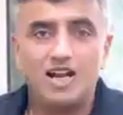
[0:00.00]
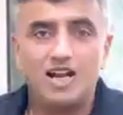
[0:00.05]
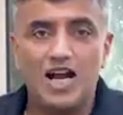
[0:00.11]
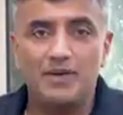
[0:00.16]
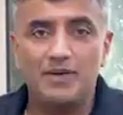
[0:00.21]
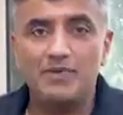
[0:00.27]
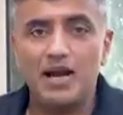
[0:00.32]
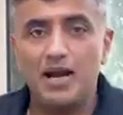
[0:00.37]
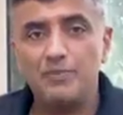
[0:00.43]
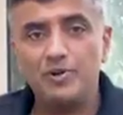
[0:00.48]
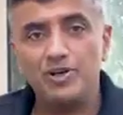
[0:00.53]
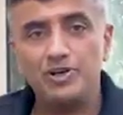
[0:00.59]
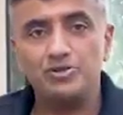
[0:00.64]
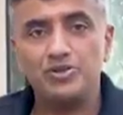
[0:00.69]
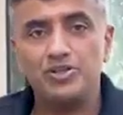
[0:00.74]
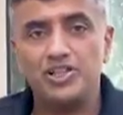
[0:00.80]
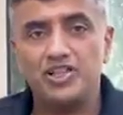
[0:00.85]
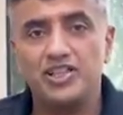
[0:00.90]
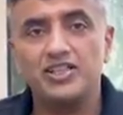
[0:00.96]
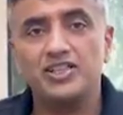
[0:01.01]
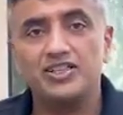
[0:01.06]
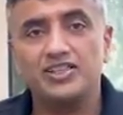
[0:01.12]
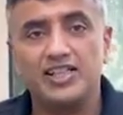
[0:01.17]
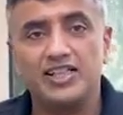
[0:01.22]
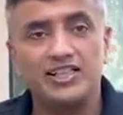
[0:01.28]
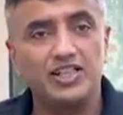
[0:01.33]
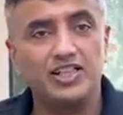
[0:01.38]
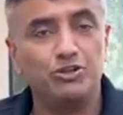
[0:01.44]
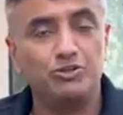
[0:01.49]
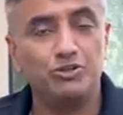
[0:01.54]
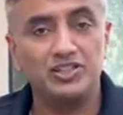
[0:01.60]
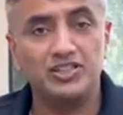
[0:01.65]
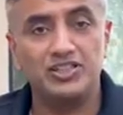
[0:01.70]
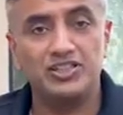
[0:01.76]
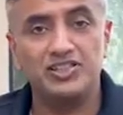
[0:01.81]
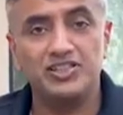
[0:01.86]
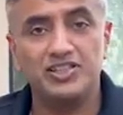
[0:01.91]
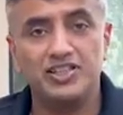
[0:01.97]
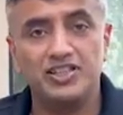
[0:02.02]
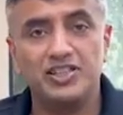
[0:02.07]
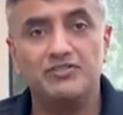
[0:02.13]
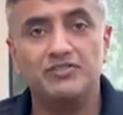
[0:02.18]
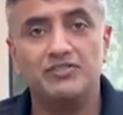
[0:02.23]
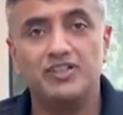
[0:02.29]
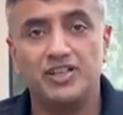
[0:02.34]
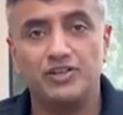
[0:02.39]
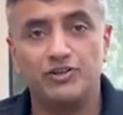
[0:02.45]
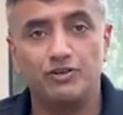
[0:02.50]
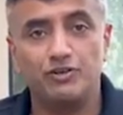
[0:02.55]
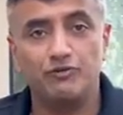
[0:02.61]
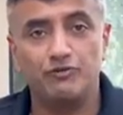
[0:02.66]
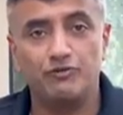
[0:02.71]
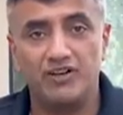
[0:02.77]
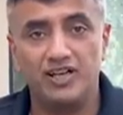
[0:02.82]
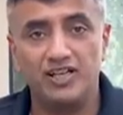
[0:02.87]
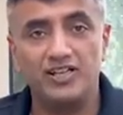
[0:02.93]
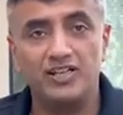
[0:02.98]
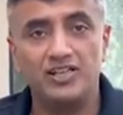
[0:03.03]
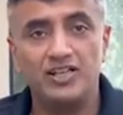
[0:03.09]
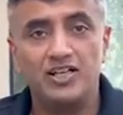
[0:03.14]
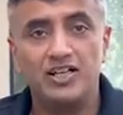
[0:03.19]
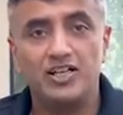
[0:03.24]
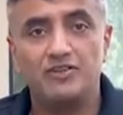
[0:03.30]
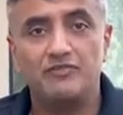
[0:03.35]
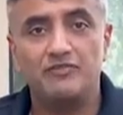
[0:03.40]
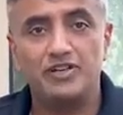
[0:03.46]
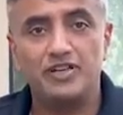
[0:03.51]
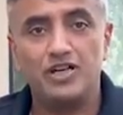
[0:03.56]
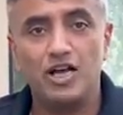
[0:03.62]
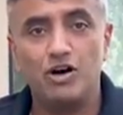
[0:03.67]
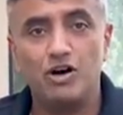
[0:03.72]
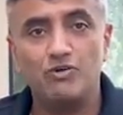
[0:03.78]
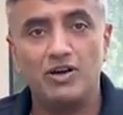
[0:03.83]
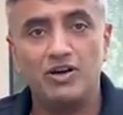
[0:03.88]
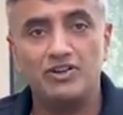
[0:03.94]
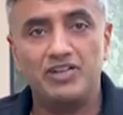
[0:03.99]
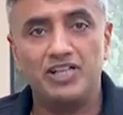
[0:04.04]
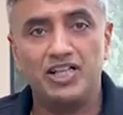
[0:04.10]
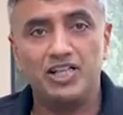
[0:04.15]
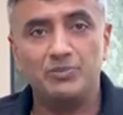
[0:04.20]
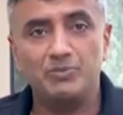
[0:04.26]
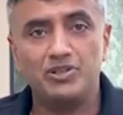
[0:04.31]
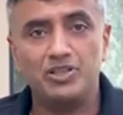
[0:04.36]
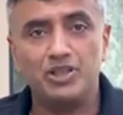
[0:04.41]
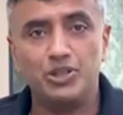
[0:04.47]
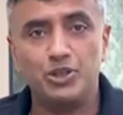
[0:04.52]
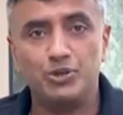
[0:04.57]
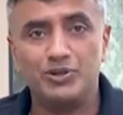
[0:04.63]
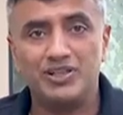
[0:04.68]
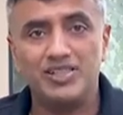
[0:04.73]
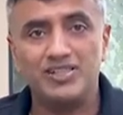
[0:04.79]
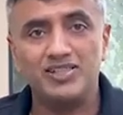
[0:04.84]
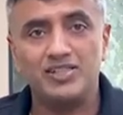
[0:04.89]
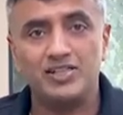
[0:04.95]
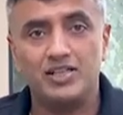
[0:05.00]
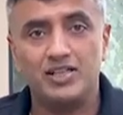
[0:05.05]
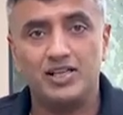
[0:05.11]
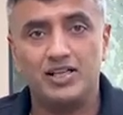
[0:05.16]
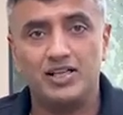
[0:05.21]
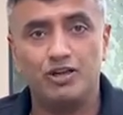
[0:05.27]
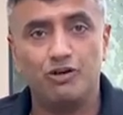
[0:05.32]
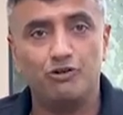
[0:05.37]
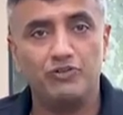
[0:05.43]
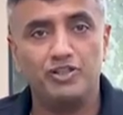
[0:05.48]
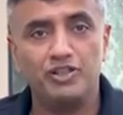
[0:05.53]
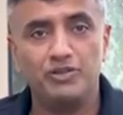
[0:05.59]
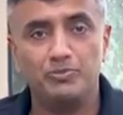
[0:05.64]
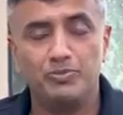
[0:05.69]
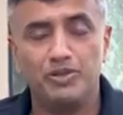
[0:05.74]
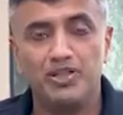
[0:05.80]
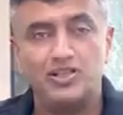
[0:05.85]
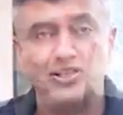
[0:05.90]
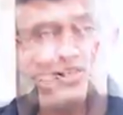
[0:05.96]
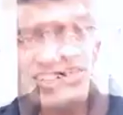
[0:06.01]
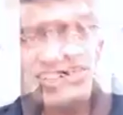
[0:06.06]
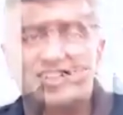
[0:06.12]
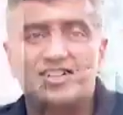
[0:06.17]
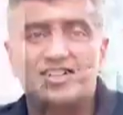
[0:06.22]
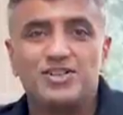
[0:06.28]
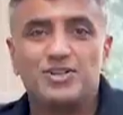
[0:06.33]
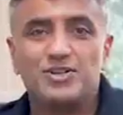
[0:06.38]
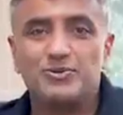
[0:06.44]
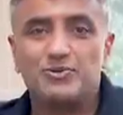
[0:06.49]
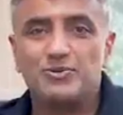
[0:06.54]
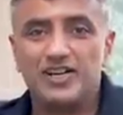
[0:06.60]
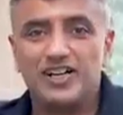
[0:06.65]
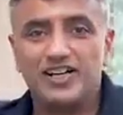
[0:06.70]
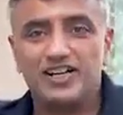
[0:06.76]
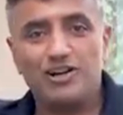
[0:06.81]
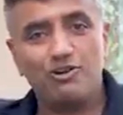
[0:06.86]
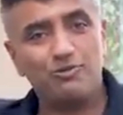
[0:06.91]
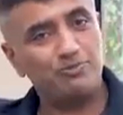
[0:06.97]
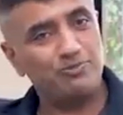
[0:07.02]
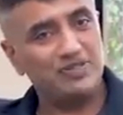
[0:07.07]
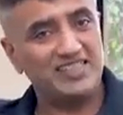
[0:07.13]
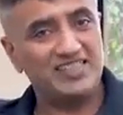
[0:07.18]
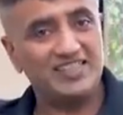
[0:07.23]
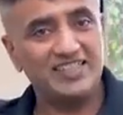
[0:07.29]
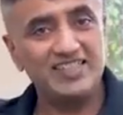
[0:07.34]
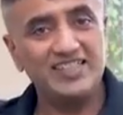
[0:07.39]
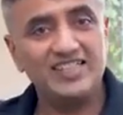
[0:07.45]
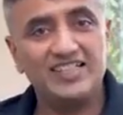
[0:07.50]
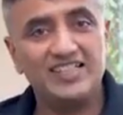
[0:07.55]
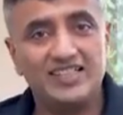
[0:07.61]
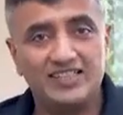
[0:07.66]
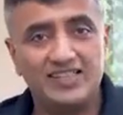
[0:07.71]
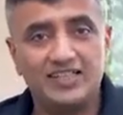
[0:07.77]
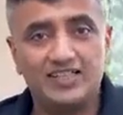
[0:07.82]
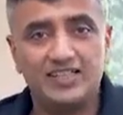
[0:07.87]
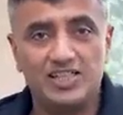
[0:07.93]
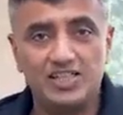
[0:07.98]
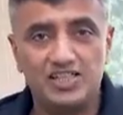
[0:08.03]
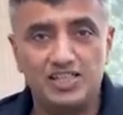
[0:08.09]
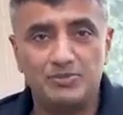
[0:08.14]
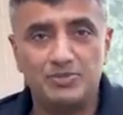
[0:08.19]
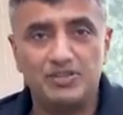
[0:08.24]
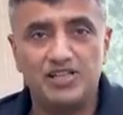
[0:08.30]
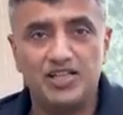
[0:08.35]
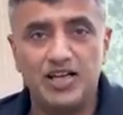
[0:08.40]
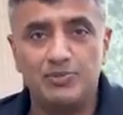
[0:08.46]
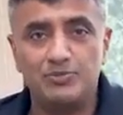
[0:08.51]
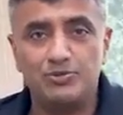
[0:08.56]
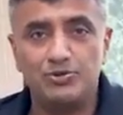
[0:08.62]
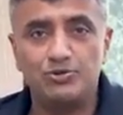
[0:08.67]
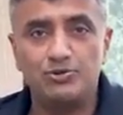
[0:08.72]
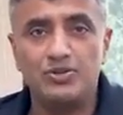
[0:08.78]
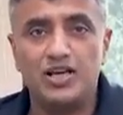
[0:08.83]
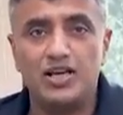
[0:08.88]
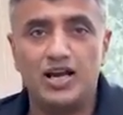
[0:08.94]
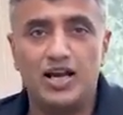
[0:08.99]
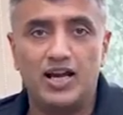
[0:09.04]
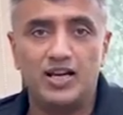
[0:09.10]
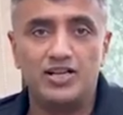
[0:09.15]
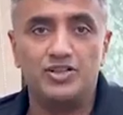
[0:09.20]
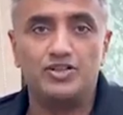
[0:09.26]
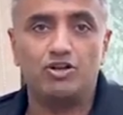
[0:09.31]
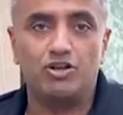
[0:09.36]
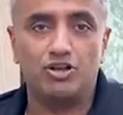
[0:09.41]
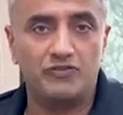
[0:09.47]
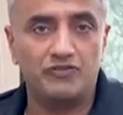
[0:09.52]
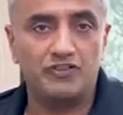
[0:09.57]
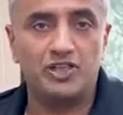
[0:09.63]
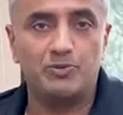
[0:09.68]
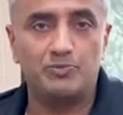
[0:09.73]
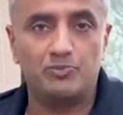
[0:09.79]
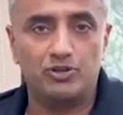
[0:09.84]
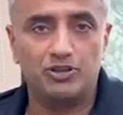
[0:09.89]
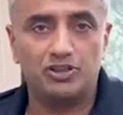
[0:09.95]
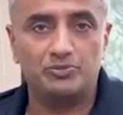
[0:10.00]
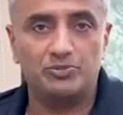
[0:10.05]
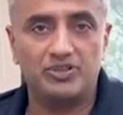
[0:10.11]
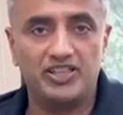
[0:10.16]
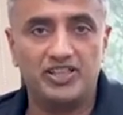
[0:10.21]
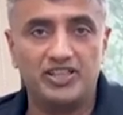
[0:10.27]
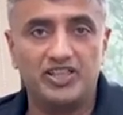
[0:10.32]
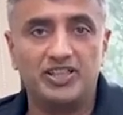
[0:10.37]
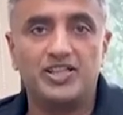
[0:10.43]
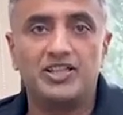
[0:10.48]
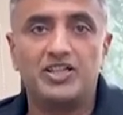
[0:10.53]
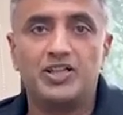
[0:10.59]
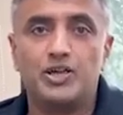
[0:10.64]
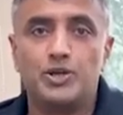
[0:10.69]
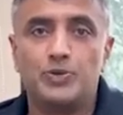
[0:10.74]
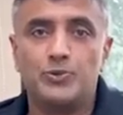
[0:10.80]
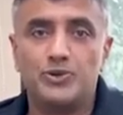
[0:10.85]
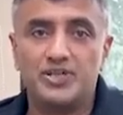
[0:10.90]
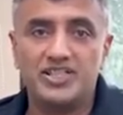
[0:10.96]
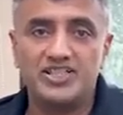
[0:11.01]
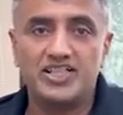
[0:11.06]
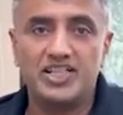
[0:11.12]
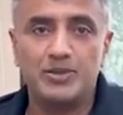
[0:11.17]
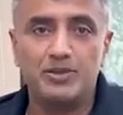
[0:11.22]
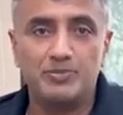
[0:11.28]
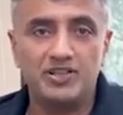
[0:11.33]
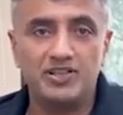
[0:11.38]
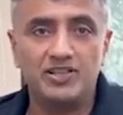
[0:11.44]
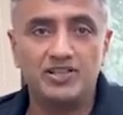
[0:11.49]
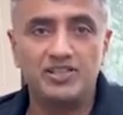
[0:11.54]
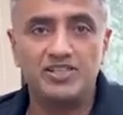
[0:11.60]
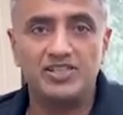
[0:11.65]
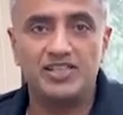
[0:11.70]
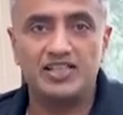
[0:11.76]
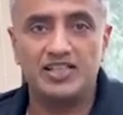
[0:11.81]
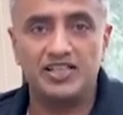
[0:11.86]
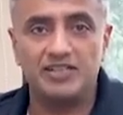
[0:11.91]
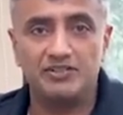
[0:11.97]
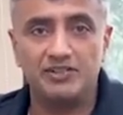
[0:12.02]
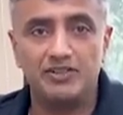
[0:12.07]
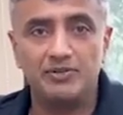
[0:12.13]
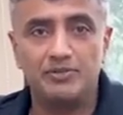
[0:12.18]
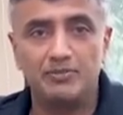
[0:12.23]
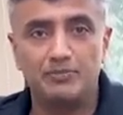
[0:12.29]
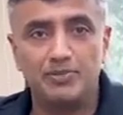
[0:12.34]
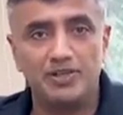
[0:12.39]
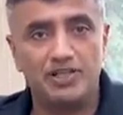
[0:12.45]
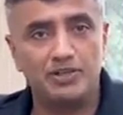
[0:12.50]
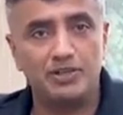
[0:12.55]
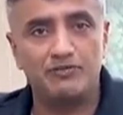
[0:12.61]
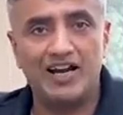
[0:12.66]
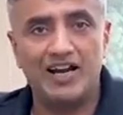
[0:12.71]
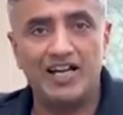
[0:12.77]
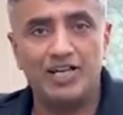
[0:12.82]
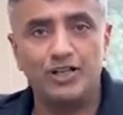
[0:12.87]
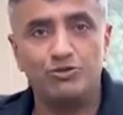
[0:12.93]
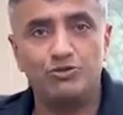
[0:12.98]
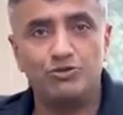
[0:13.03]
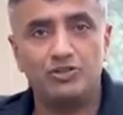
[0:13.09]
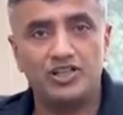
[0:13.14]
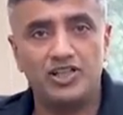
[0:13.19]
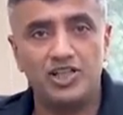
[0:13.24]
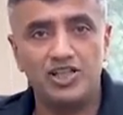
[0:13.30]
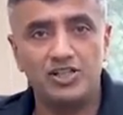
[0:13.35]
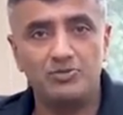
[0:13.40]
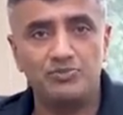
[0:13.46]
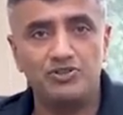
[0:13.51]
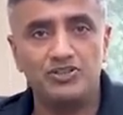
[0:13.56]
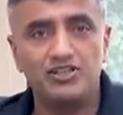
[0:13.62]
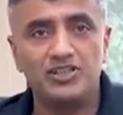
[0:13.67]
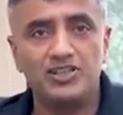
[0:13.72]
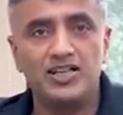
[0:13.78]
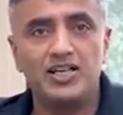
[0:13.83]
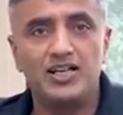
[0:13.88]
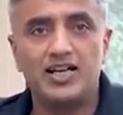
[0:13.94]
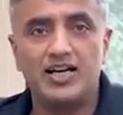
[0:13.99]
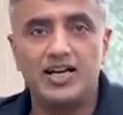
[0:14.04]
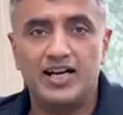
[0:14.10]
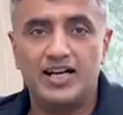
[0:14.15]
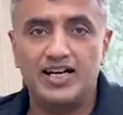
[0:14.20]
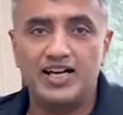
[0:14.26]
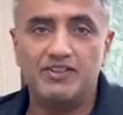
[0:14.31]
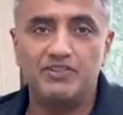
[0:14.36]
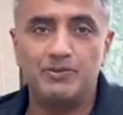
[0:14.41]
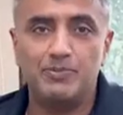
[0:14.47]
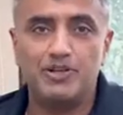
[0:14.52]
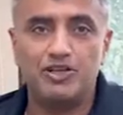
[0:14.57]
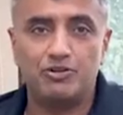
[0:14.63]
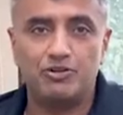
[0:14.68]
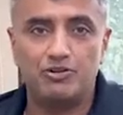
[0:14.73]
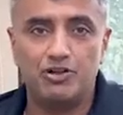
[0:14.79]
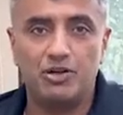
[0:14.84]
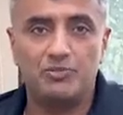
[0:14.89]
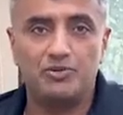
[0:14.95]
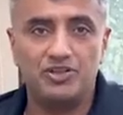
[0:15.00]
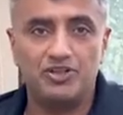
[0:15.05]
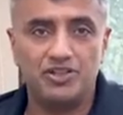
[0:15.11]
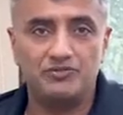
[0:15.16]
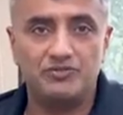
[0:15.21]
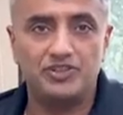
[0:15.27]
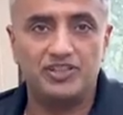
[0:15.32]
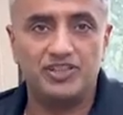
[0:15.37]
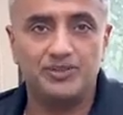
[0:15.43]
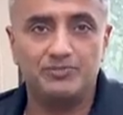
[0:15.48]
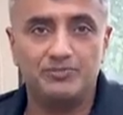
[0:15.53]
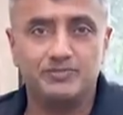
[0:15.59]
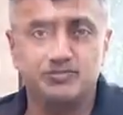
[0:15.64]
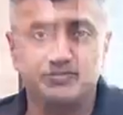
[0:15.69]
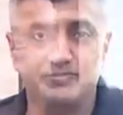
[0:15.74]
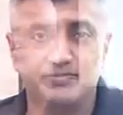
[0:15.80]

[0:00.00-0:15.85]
I'm happy to share that the US initiative kicked off well. We now have a team in the US along with me. We are now present in the customer time zone and geographical proximity, which is helping us deliver better value to the customers and have a better collaboration with them.